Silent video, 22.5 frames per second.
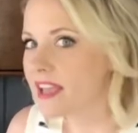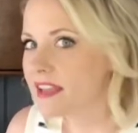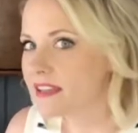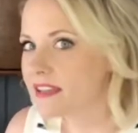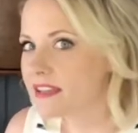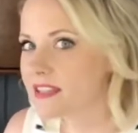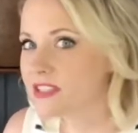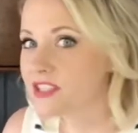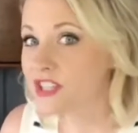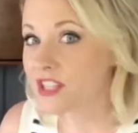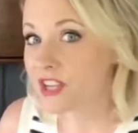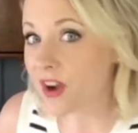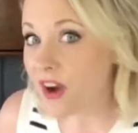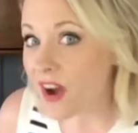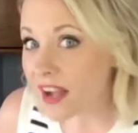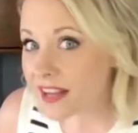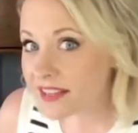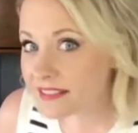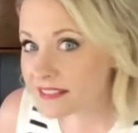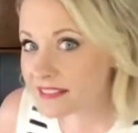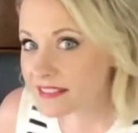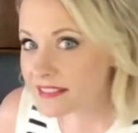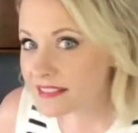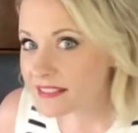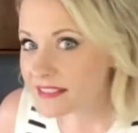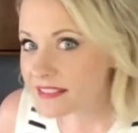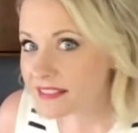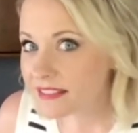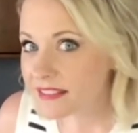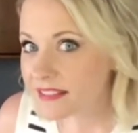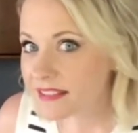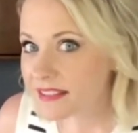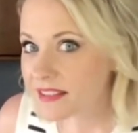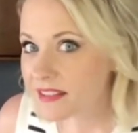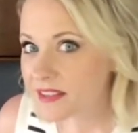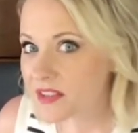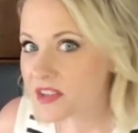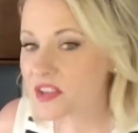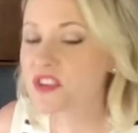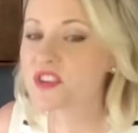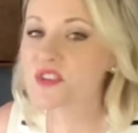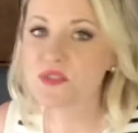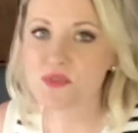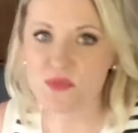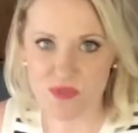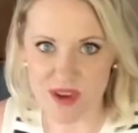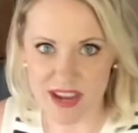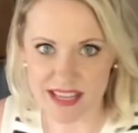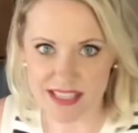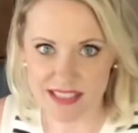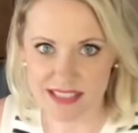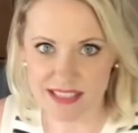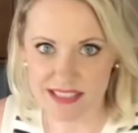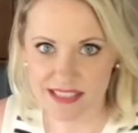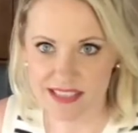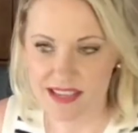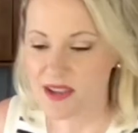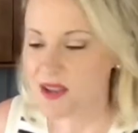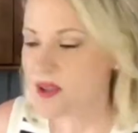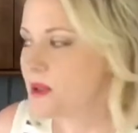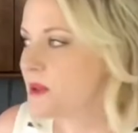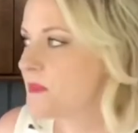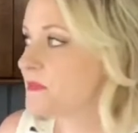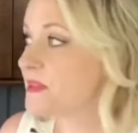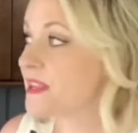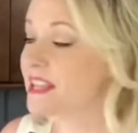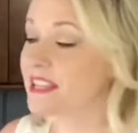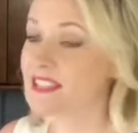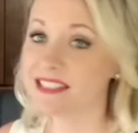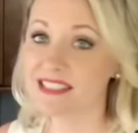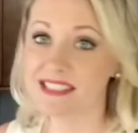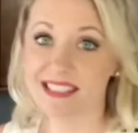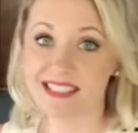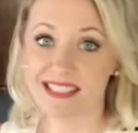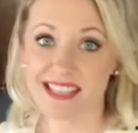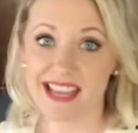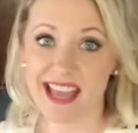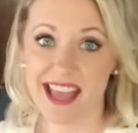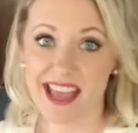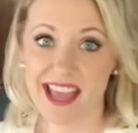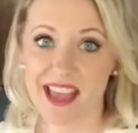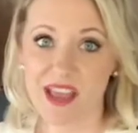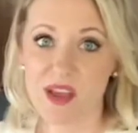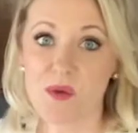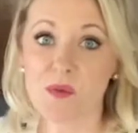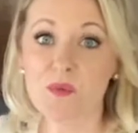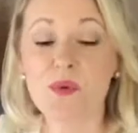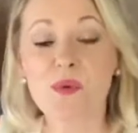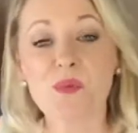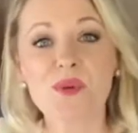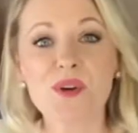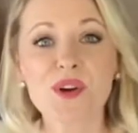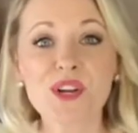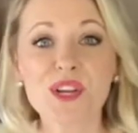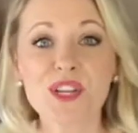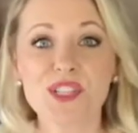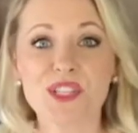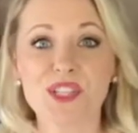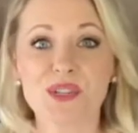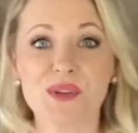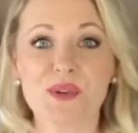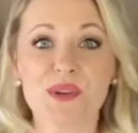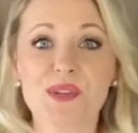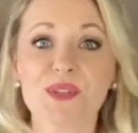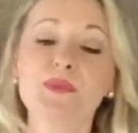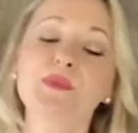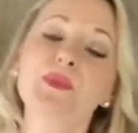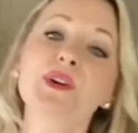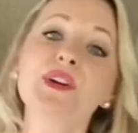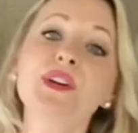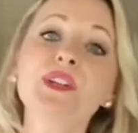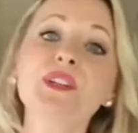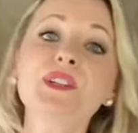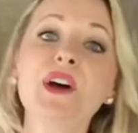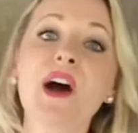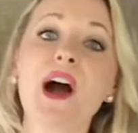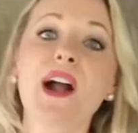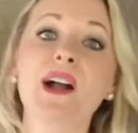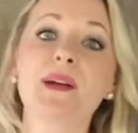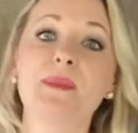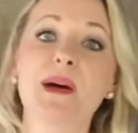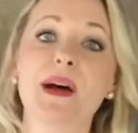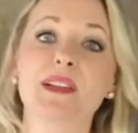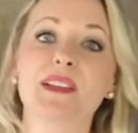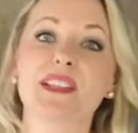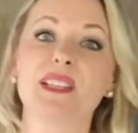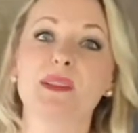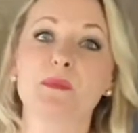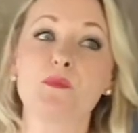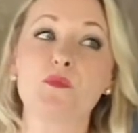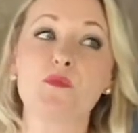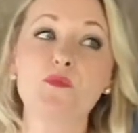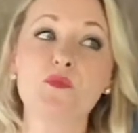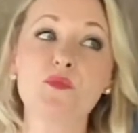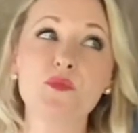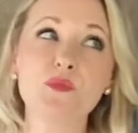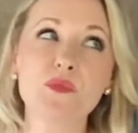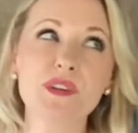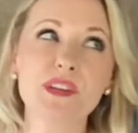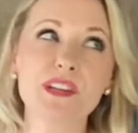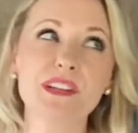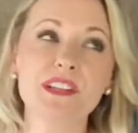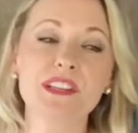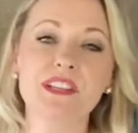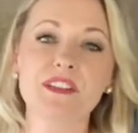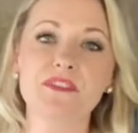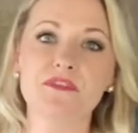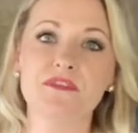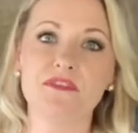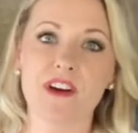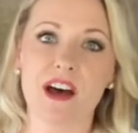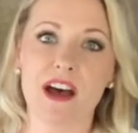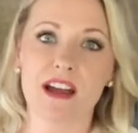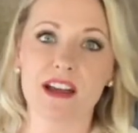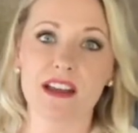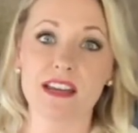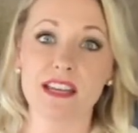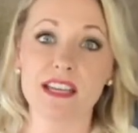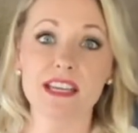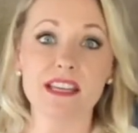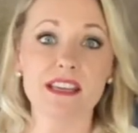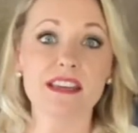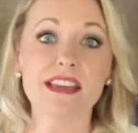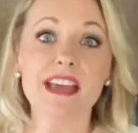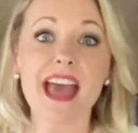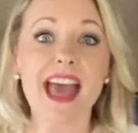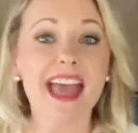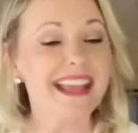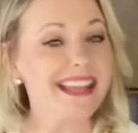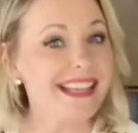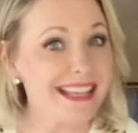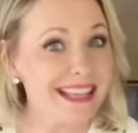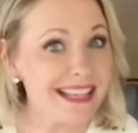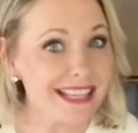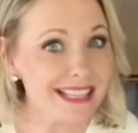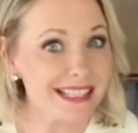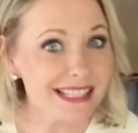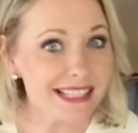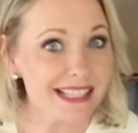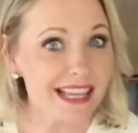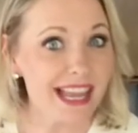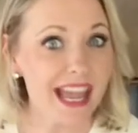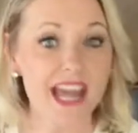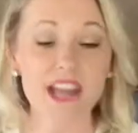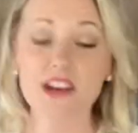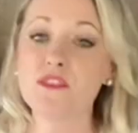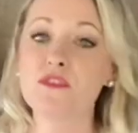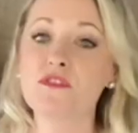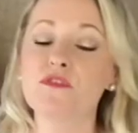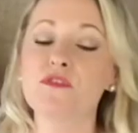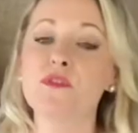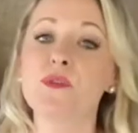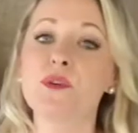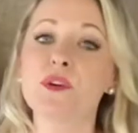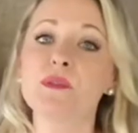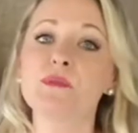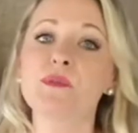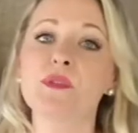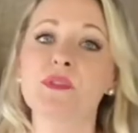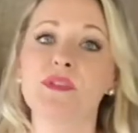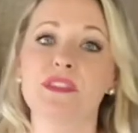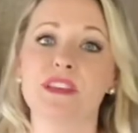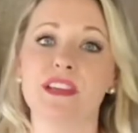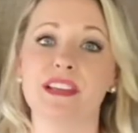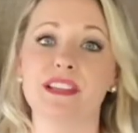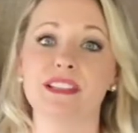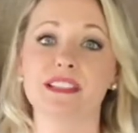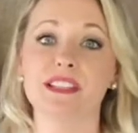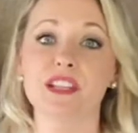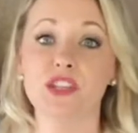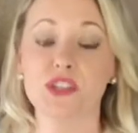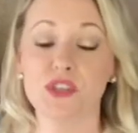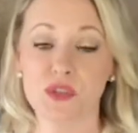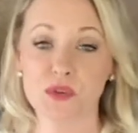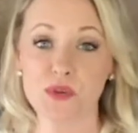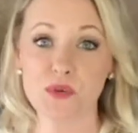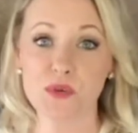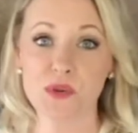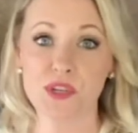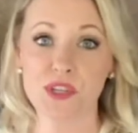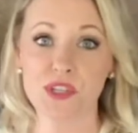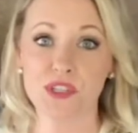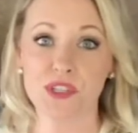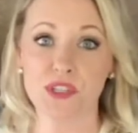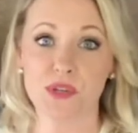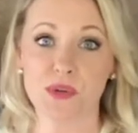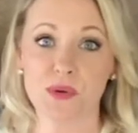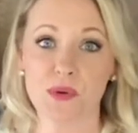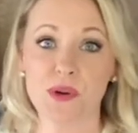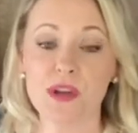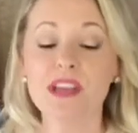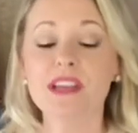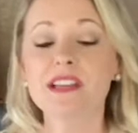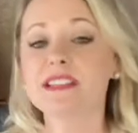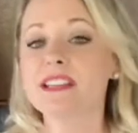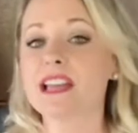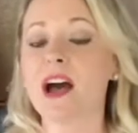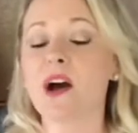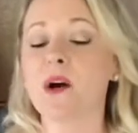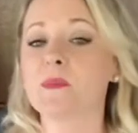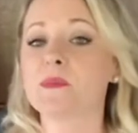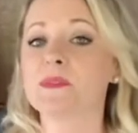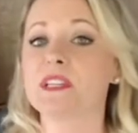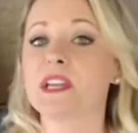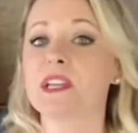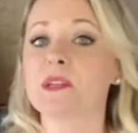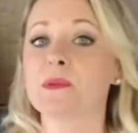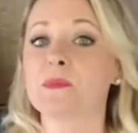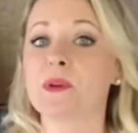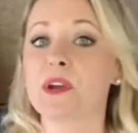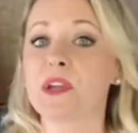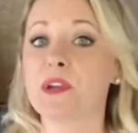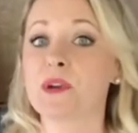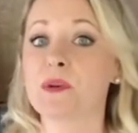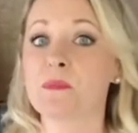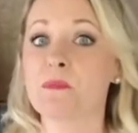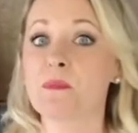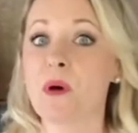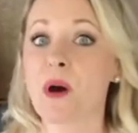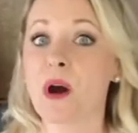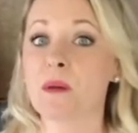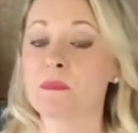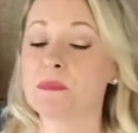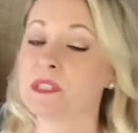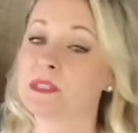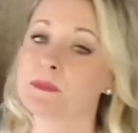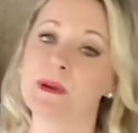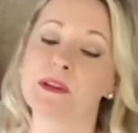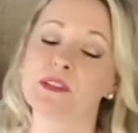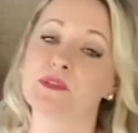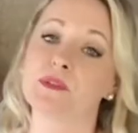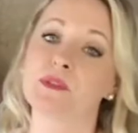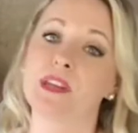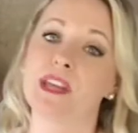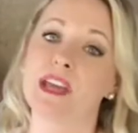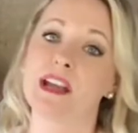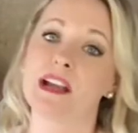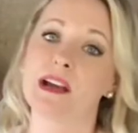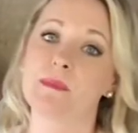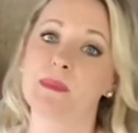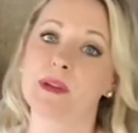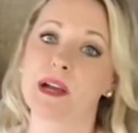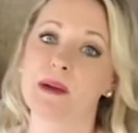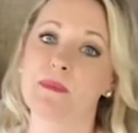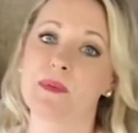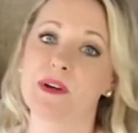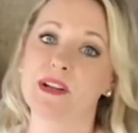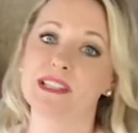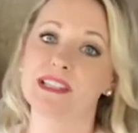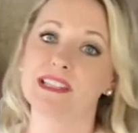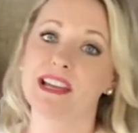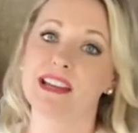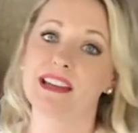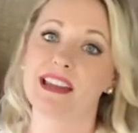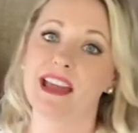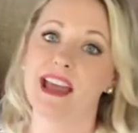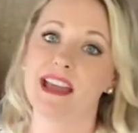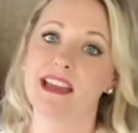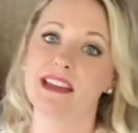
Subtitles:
is she gone? Great. Because today, what we're going to do is we're going to talk about some really fun, easy, and affordable things that you can do to help celebrate your mom's special day coming up on Sunday.